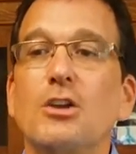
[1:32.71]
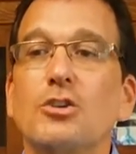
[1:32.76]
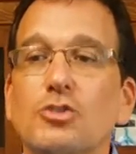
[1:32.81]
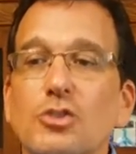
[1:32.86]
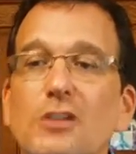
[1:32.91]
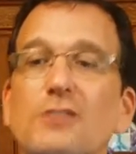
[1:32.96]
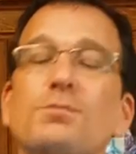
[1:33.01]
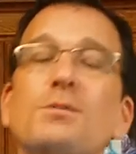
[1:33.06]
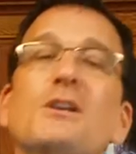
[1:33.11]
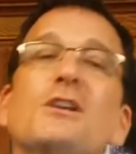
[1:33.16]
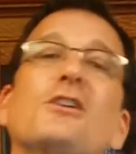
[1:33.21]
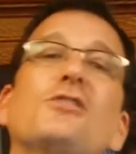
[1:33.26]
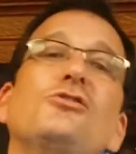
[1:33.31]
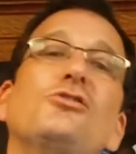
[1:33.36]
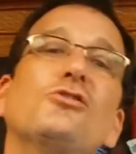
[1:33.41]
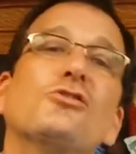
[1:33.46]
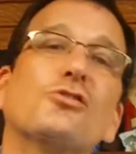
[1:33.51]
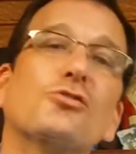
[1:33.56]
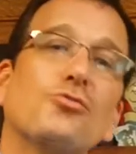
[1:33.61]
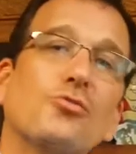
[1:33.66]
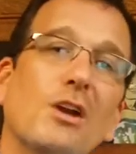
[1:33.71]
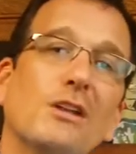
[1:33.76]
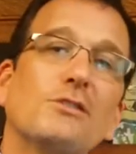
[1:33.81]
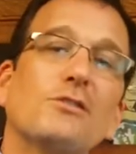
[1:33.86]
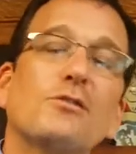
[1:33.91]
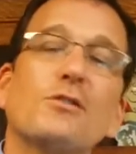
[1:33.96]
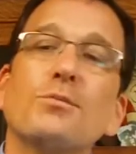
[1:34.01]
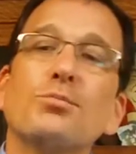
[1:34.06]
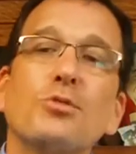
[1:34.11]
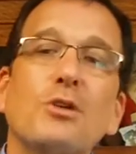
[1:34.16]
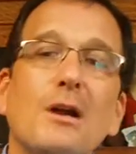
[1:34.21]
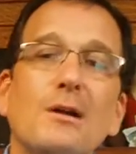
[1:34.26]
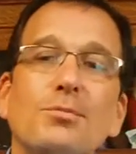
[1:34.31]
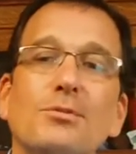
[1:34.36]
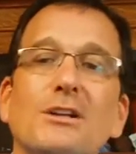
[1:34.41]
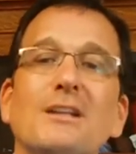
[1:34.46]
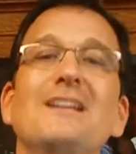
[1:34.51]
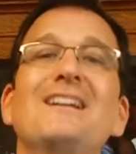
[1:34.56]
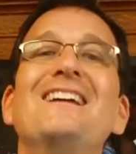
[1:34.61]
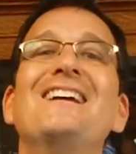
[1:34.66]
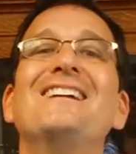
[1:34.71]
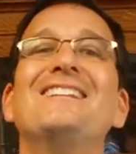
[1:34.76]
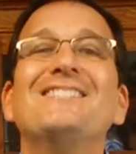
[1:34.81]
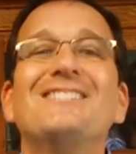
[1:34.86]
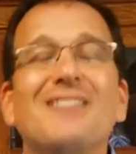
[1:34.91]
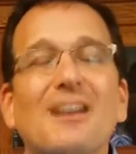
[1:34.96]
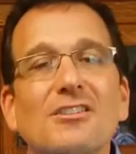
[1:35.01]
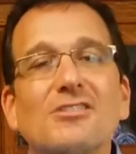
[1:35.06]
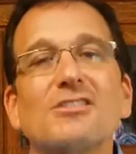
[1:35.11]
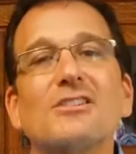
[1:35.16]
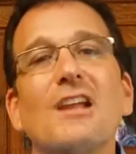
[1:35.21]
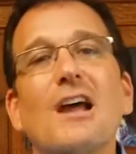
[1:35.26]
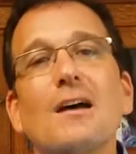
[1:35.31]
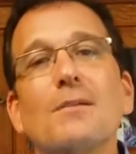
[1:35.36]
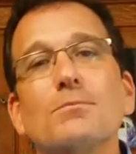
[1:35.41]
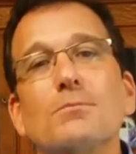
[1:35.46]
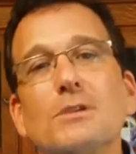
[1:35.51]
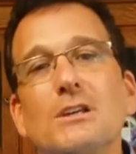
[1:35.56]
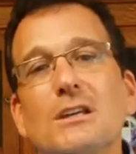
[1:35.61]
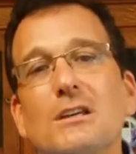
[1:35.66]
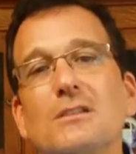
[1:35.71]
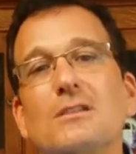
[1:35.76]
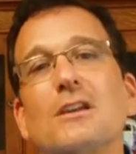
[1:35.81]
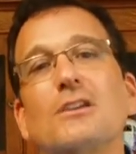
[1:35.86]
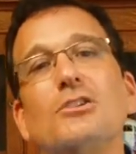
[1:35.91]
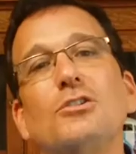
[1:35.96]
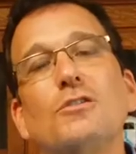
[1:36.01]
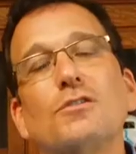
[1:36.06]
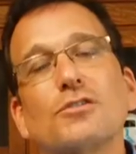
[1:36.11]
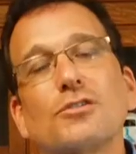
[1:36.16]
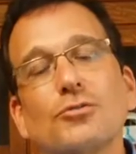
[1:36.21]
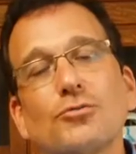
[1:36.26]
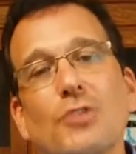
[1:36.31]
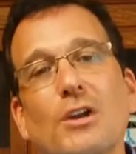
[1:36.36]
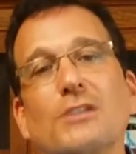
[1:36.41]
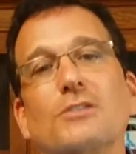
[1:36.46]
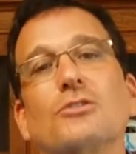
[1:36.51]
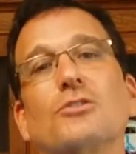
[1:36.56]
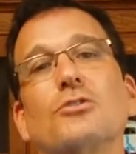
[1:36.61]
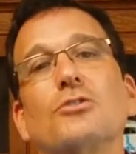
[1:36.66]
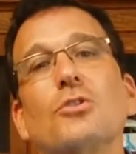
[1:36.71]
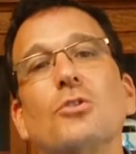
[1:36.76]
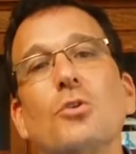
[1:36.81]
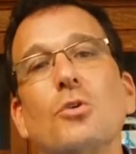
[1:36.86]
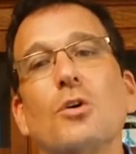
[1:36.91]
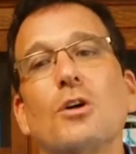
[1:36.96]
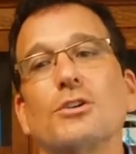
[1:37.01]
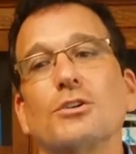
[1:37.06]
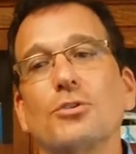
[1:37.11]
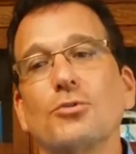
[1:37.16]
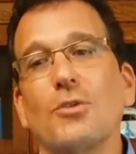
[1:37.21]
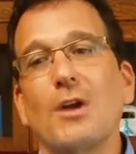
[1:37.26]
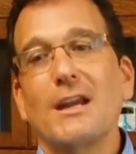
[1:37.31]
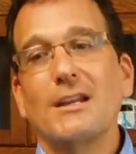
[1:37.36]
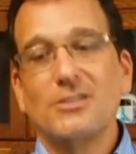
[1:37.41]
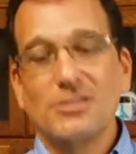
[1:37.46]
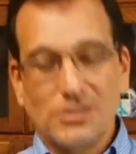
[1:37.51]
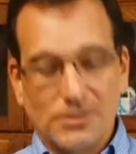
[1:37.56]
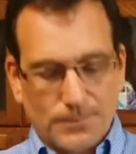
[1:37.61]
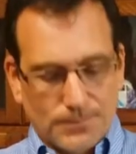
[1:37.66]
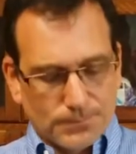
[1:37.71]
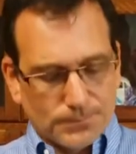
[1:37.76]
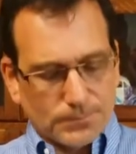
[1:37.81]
Just because you surrendered the property does not mean that you've surrendered all your rights.